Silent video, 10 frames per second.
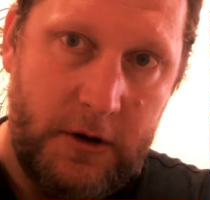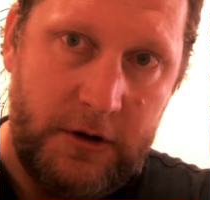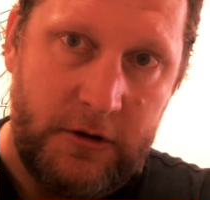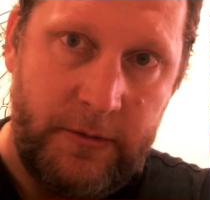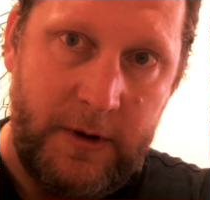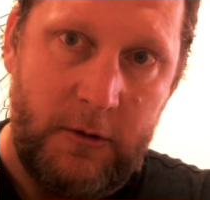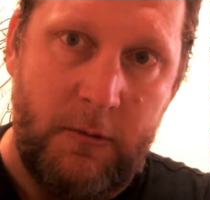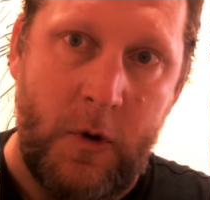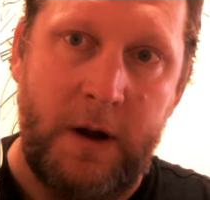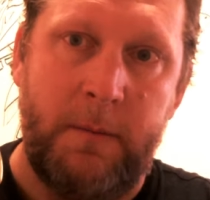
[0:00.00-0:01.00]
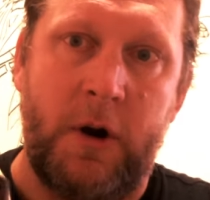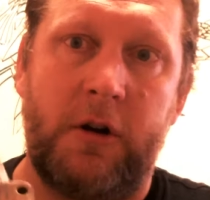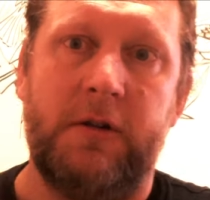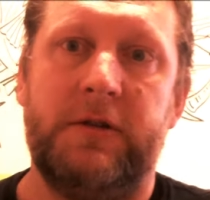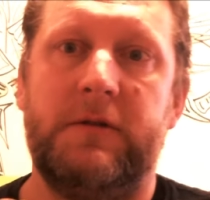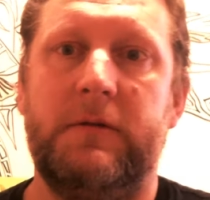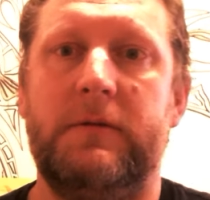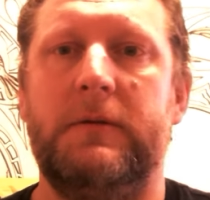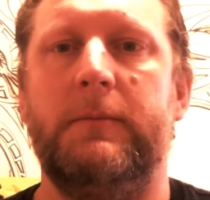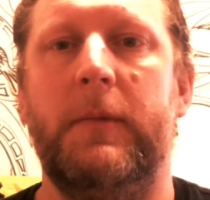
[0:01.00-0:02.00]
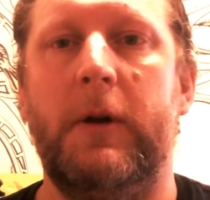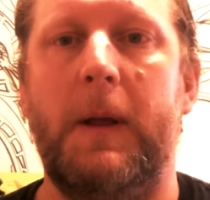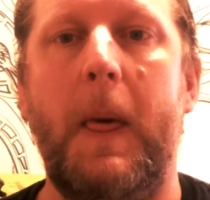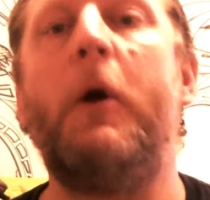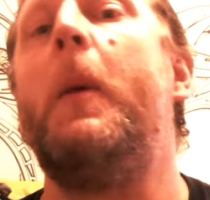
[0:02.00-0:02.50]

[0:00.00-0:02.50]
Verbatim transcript: I just got my little white markers, my